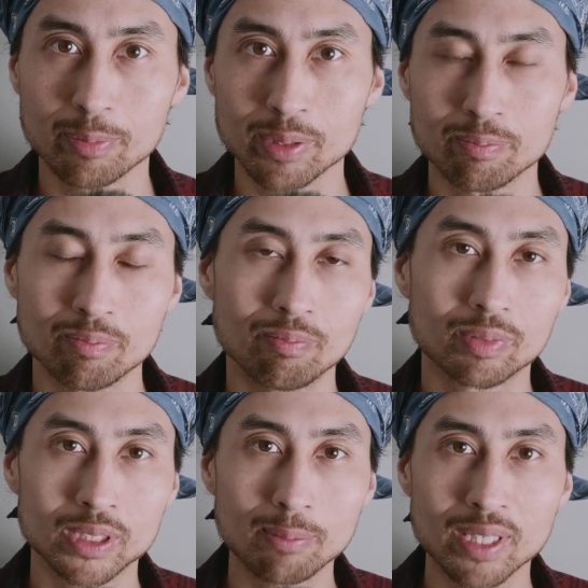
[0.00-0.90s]
have been
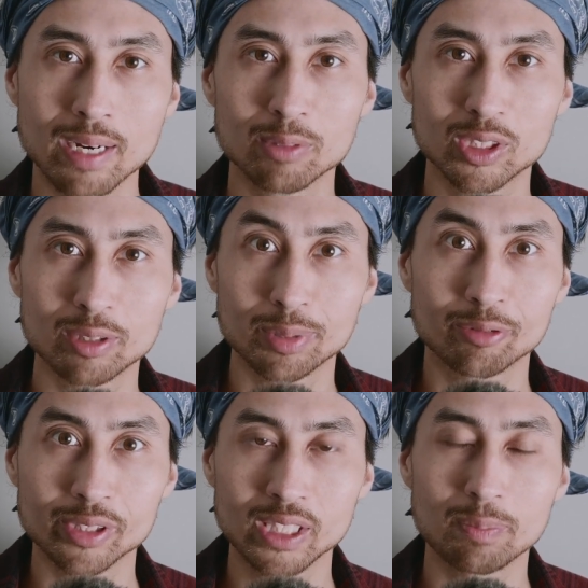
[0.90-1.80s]
some cameras that have been
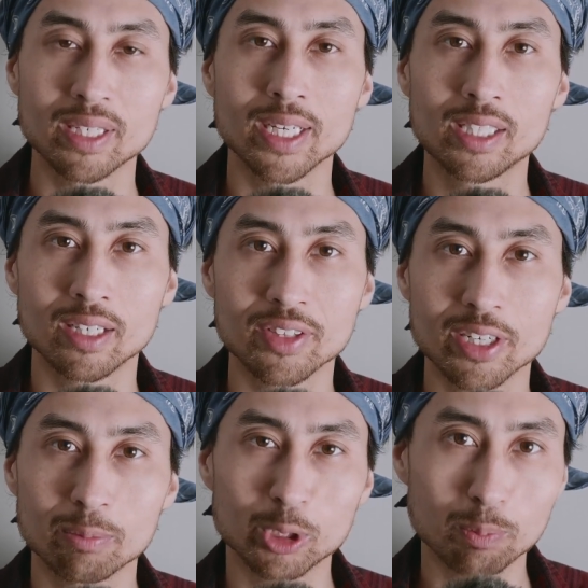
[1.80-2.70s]
released by Nikon that
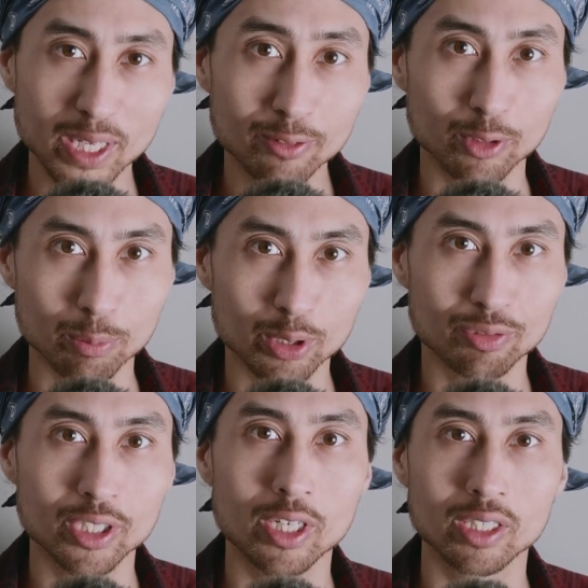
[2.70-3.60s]
are much better for bird
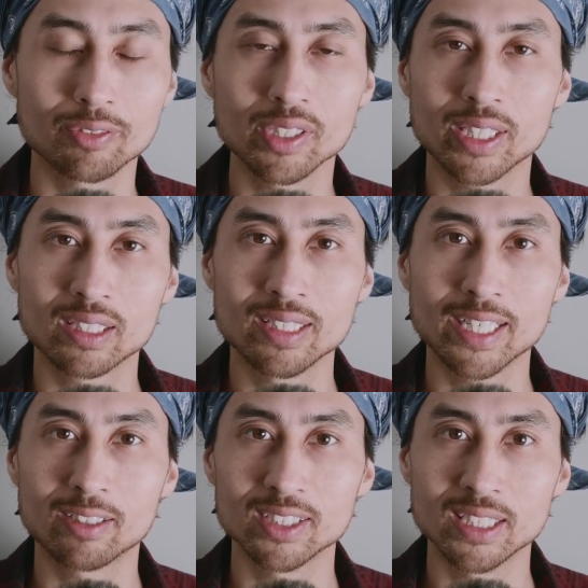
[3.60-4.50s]
photography, like the
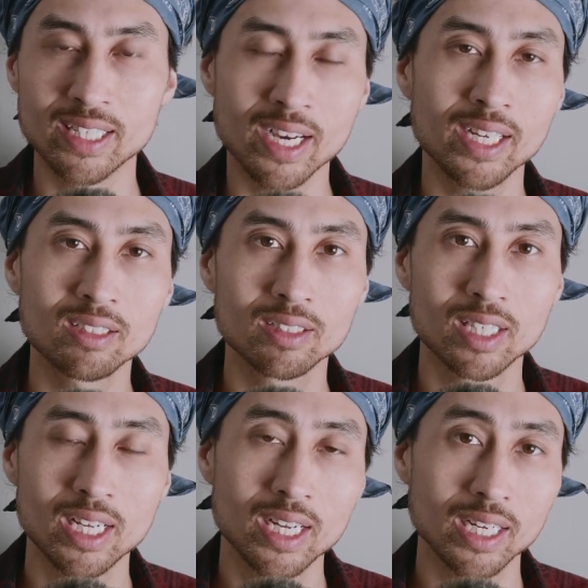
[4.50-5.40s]
Nikon Z9
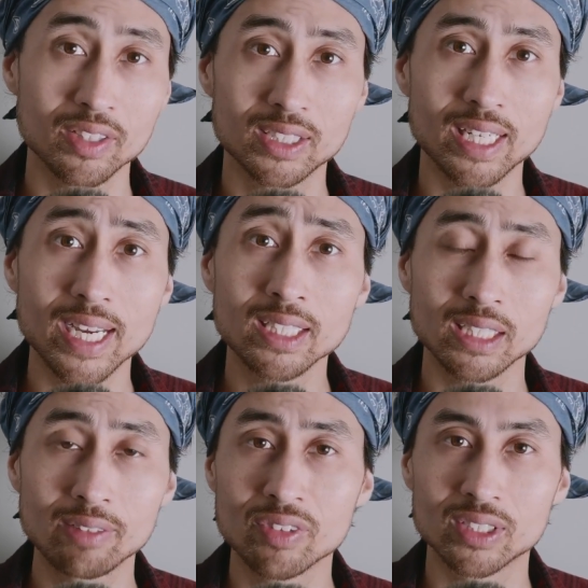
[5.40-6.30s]
and the Z8
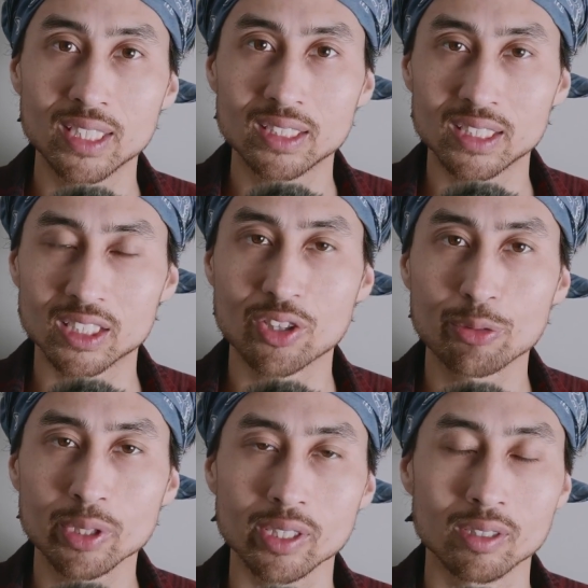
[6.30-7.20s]
and even the Z6
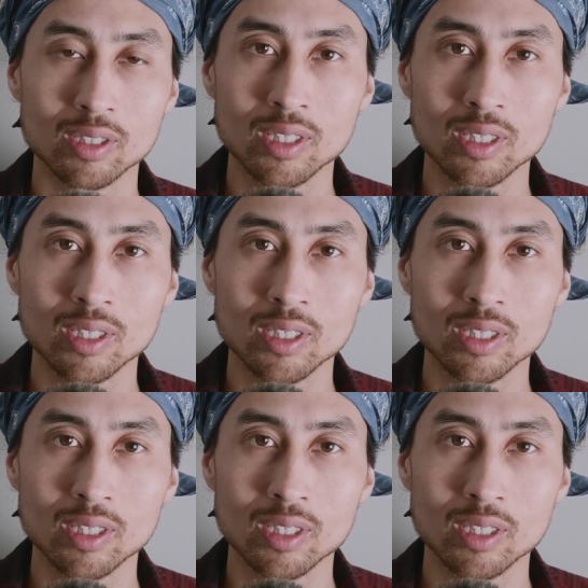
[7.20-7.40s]
III.